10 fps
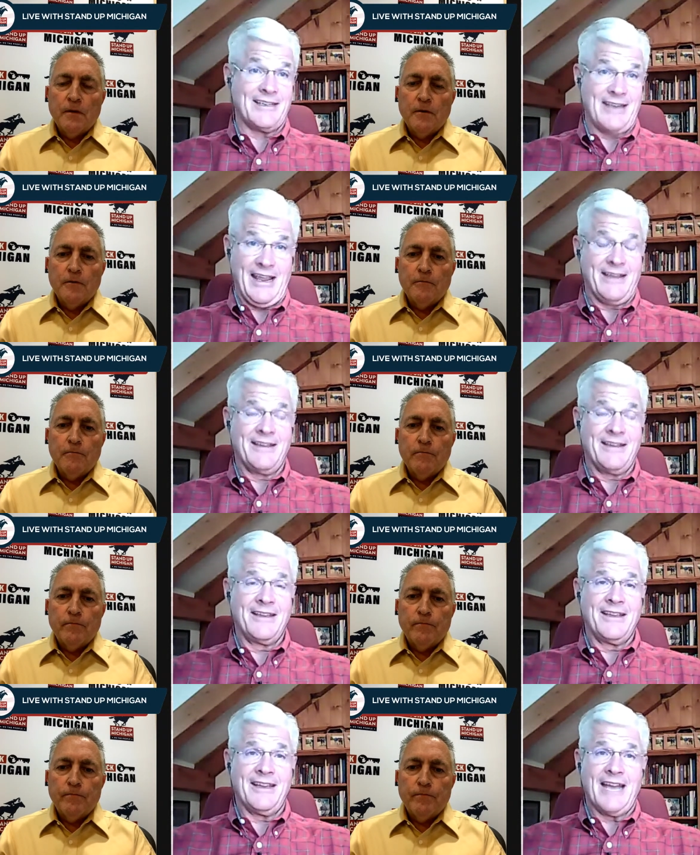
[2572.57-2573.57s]
Speaker 1: day,
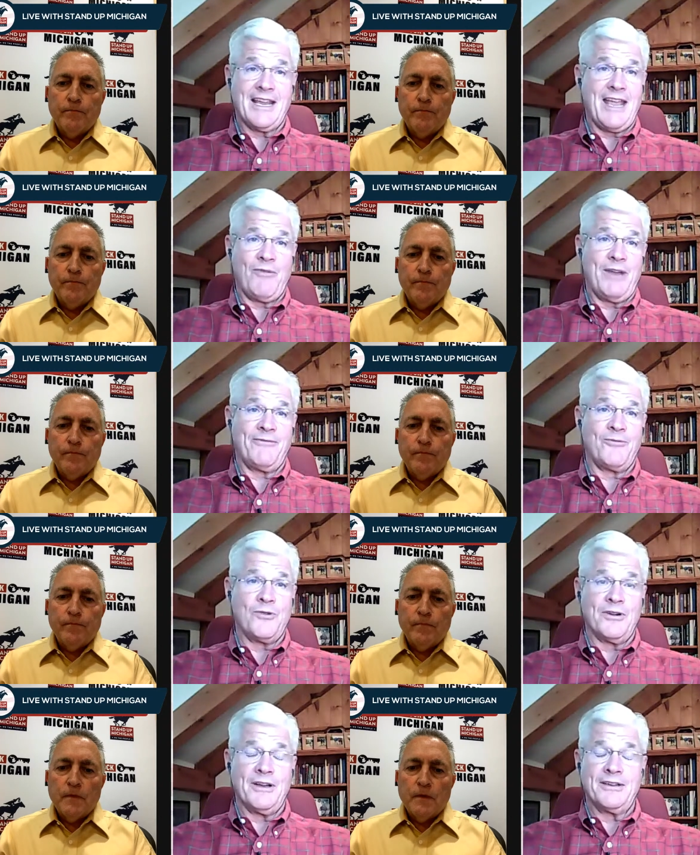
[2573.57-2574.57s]
and I can't wait
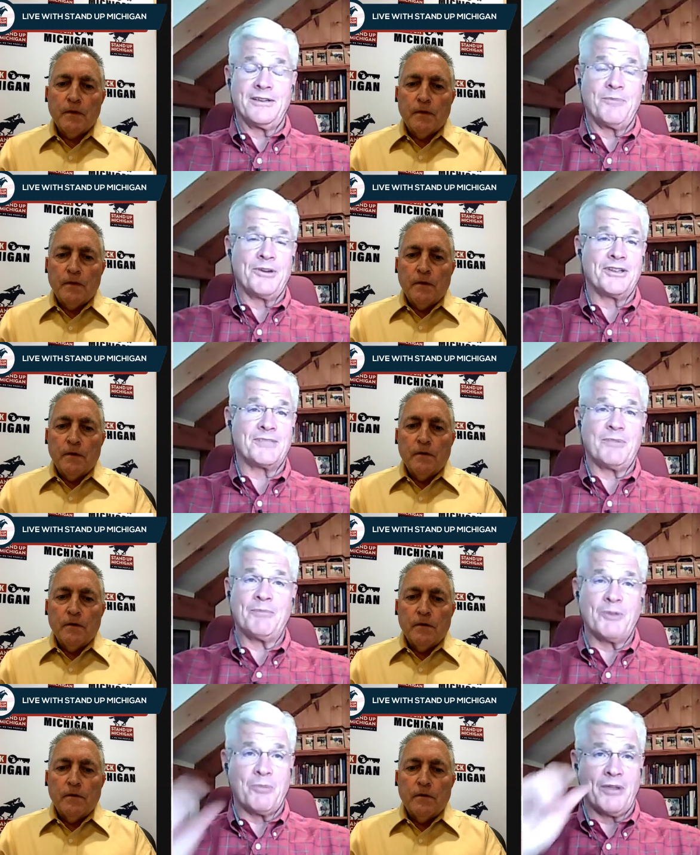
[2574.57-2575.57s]
for uh, to participate
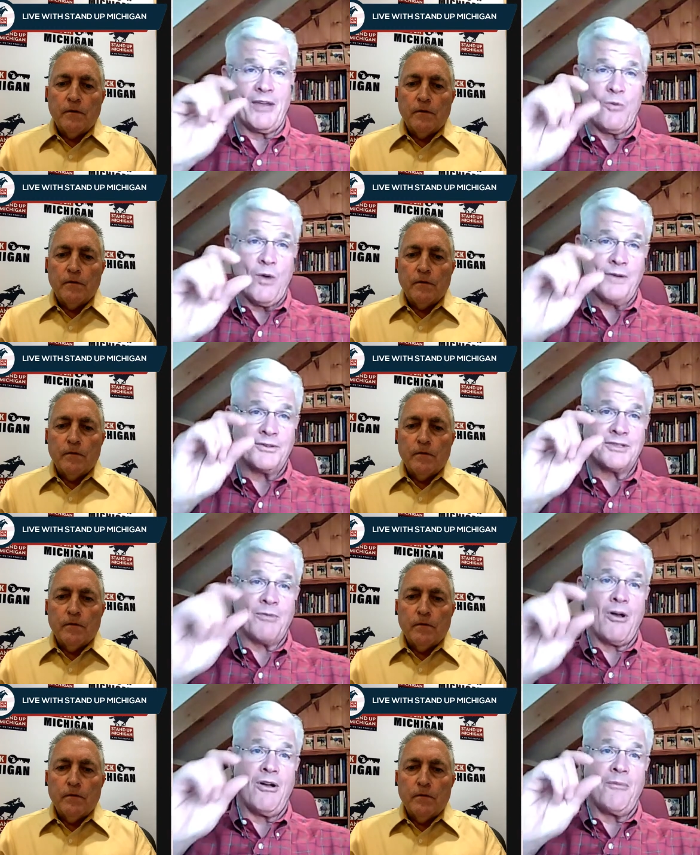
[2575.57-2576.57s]
to play one
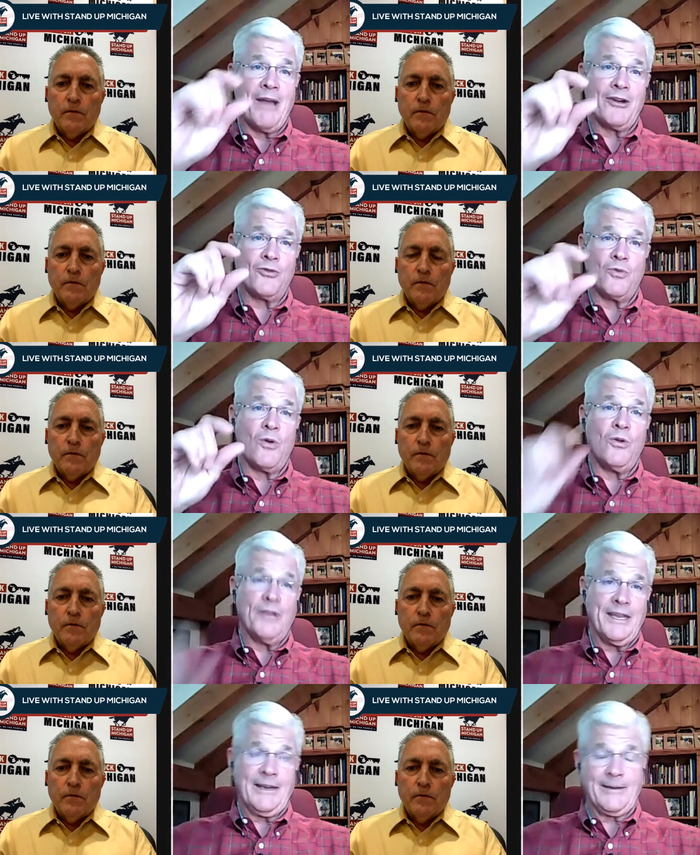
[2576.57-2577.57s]
small minor role
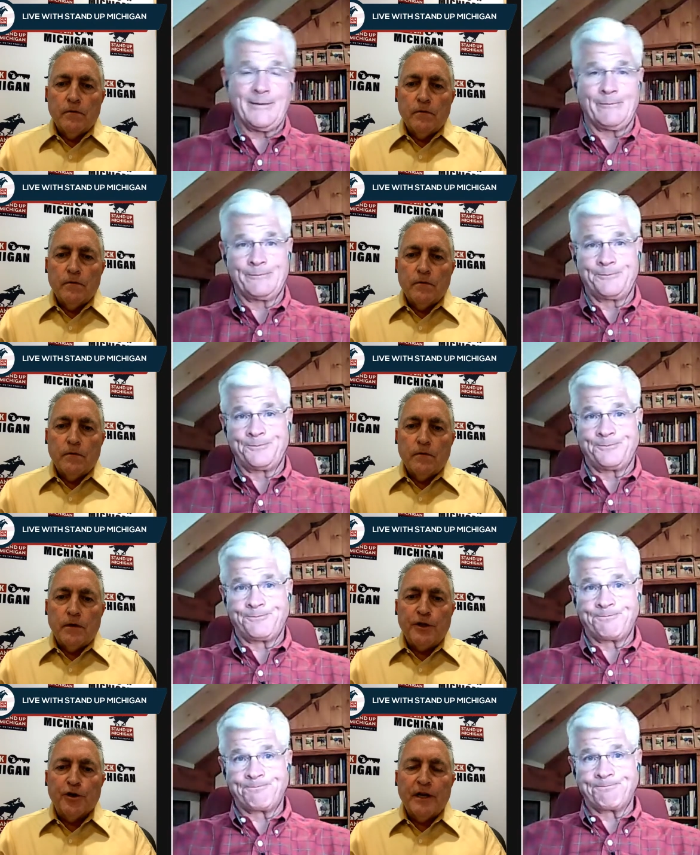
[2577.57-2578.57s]
in it.
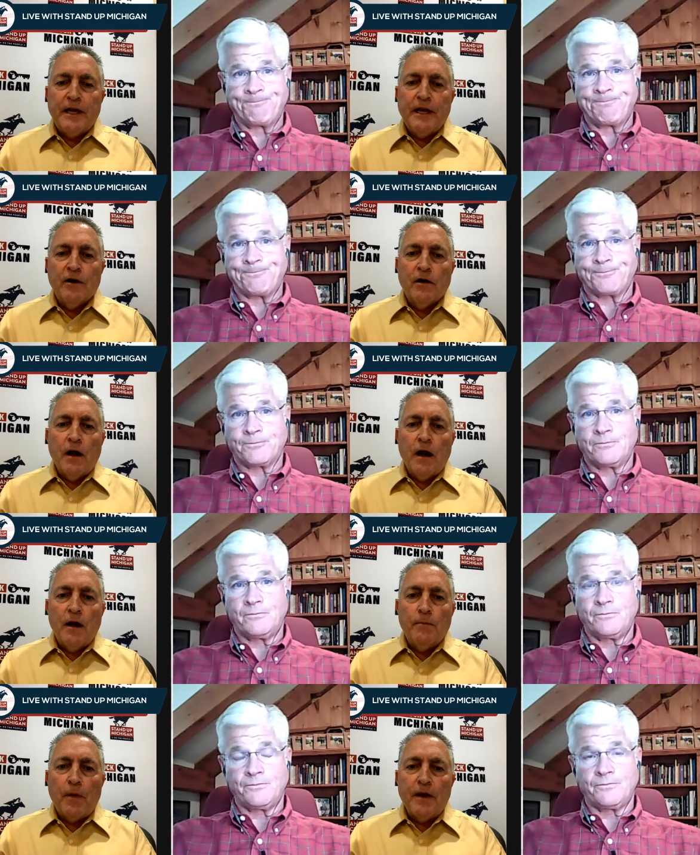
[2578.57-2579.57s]
Speaker 2: And you're going to hear
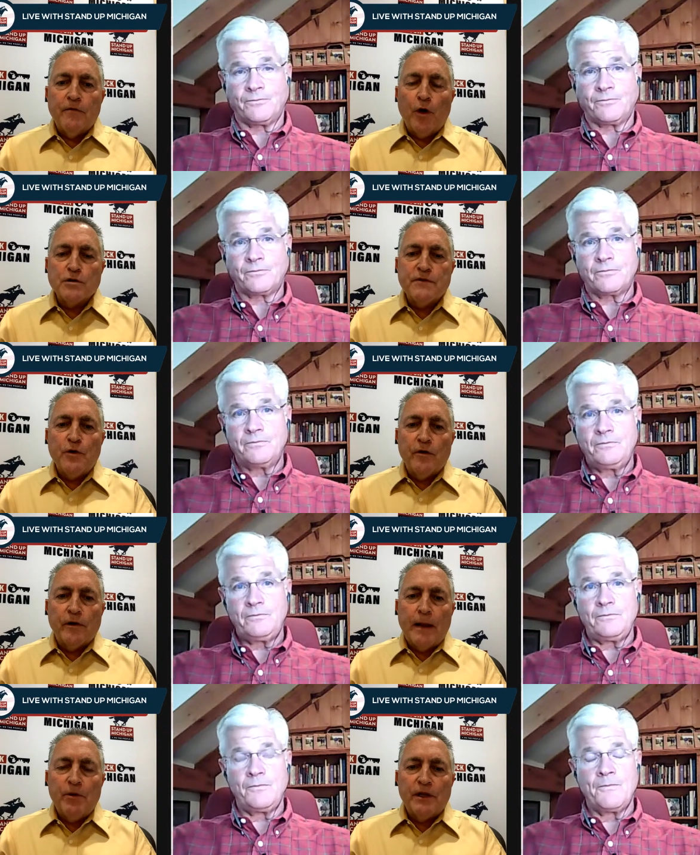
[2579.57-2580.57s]
uh, uh, those of you that
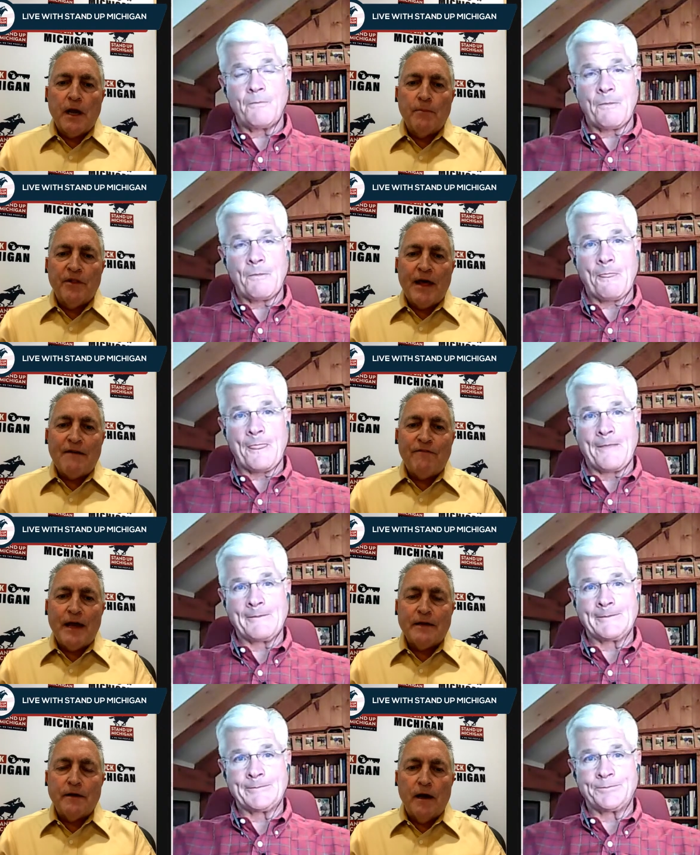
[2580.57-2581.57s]
are able to come to that
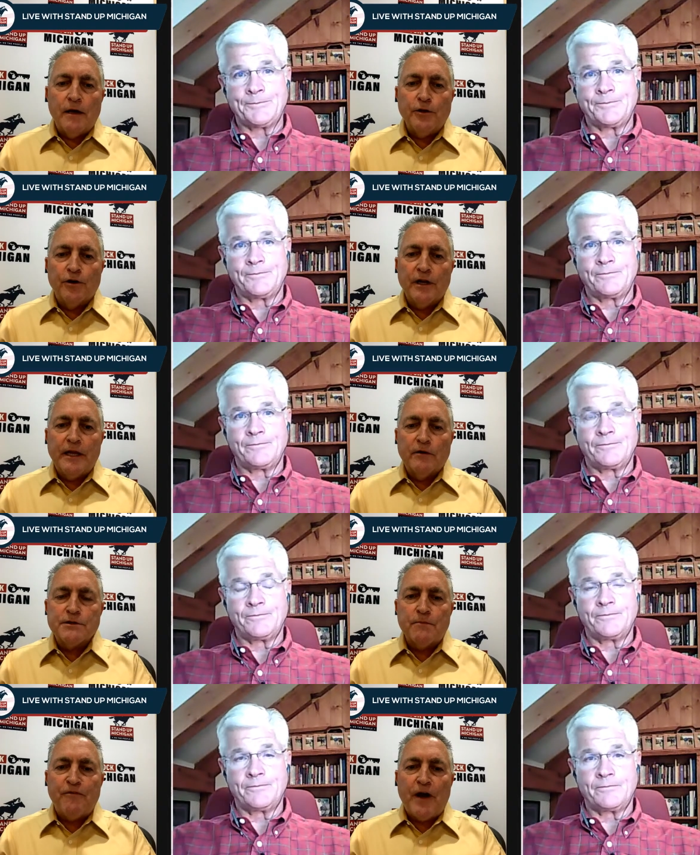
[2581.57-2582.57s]
event. Uh, you're going to hear
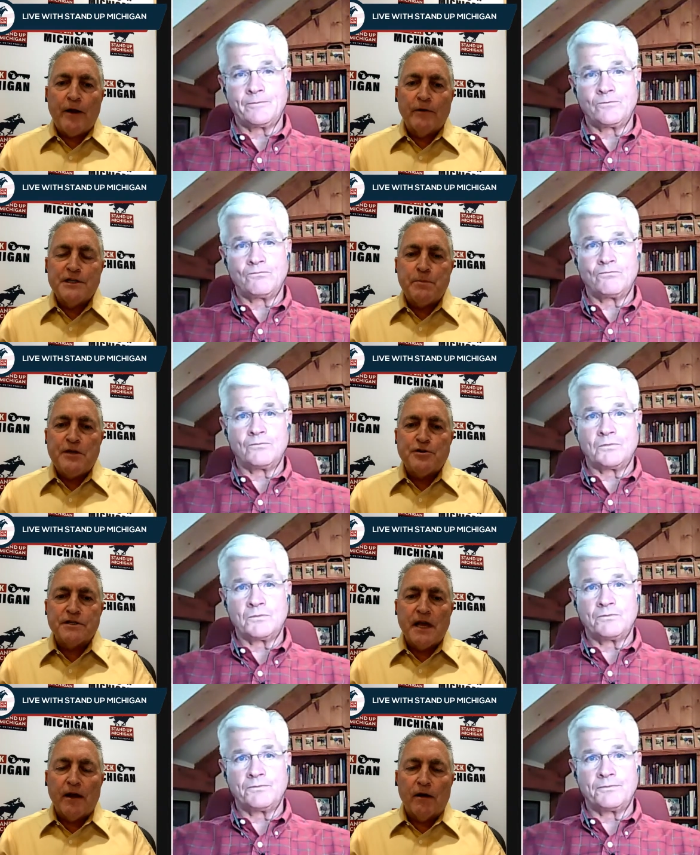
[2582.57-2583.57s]
some fiery
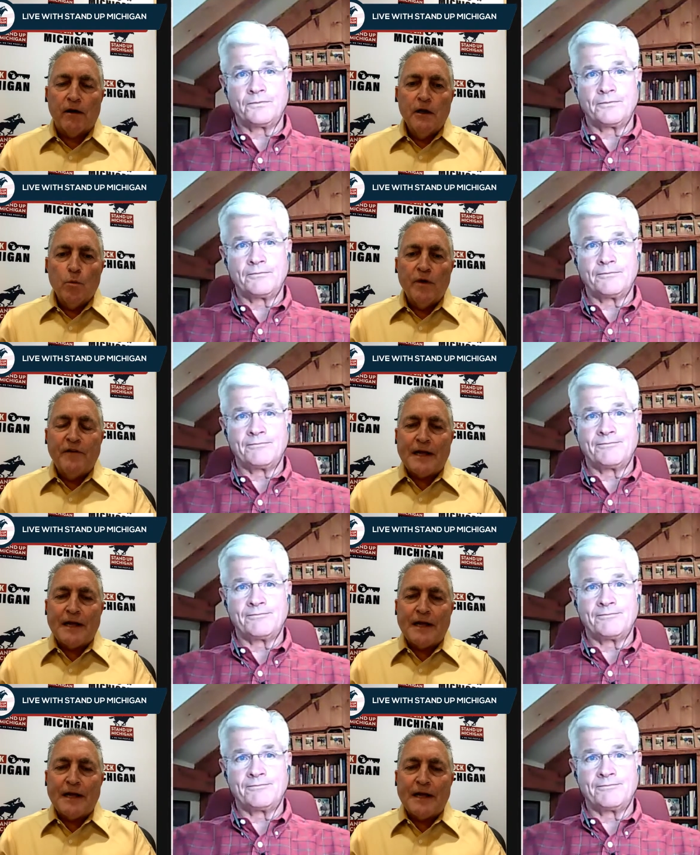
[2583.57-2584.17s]
speeches there. We've